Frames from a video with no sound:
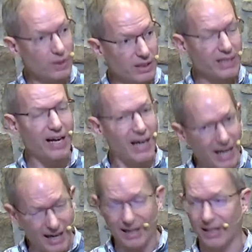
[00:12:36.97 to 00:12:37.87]
really
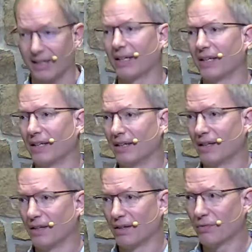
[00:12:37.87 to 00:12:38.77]
high
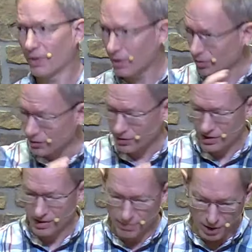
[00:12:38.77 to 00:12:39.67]
for
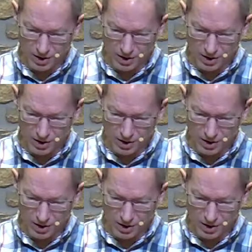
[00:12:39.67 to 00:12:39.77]
elders, and the